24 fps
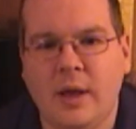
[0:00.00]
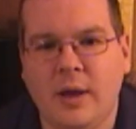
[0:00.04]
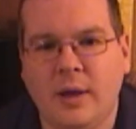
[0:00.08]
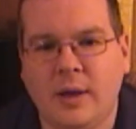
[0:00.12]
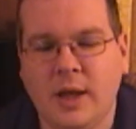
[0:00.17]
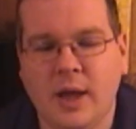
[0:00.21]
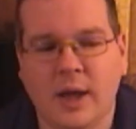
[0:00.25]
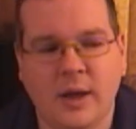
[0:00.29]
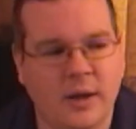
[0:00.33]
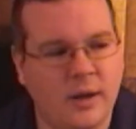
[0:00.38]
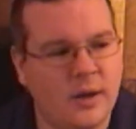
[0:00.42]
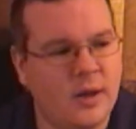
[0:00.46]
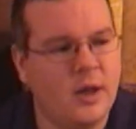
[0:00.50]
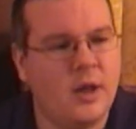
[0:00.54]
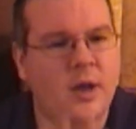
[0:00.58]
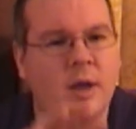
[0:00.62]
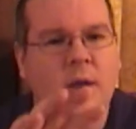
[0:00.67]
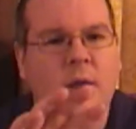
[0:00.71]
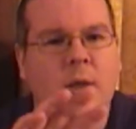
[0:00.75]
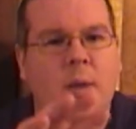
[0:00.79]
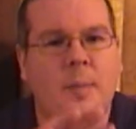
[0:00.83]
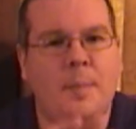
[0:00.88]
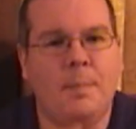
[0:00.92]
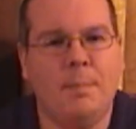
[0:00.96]
Okay,
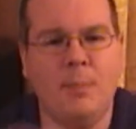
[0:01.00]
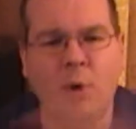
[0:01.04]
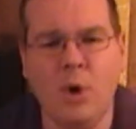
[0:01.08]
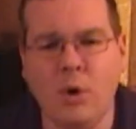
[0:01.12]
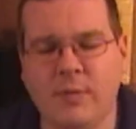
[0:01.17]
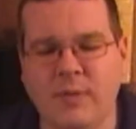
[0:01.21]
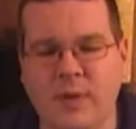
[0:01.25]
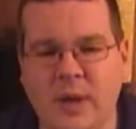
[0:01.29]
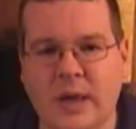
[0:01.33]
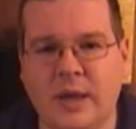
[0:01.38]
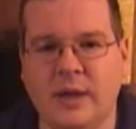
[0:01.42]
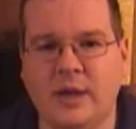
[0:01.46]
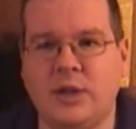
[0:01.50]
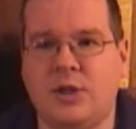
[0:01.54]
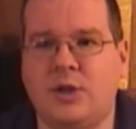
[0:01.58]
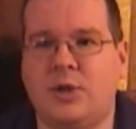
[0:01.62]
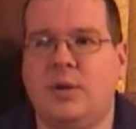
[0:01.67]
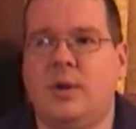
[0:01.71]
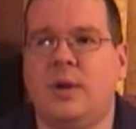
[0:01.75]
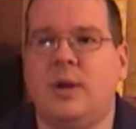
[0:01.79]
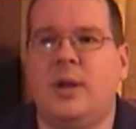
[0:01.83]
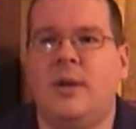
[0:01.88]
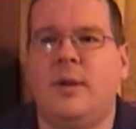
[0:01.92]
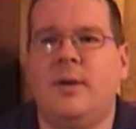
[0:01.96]
movie
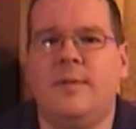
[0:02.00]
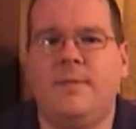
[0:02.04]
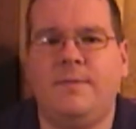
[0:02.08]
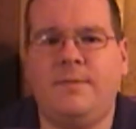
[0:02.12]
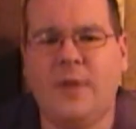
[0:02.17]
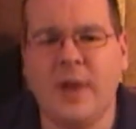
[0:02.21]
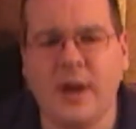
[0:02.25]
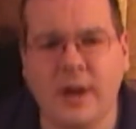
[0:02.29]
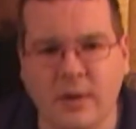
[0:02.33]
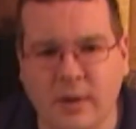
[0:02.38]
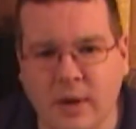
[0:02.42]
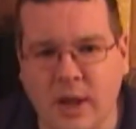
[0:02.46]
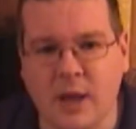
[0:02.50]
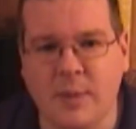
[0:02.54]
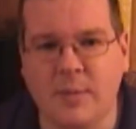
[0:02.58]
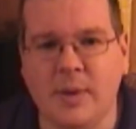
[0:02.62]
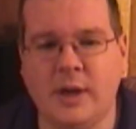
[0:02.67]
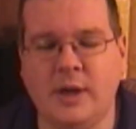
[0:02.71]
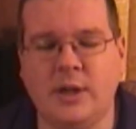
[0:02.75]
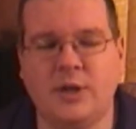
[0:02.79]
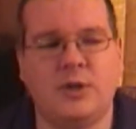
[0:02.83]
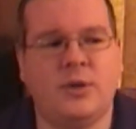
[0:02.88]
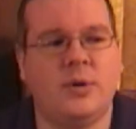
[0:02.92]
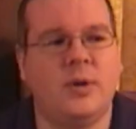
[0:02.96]
industry, video game
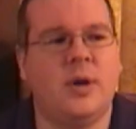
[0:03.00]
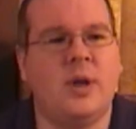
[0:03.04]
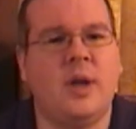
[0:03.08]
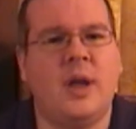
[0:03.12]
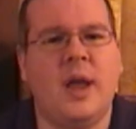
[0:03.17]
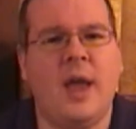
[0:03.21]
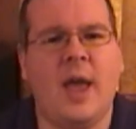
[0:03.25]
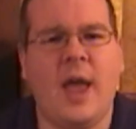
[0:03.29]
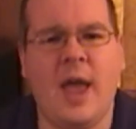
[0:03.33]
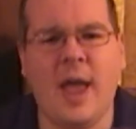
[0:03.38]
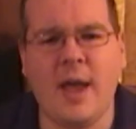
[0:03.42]
industry,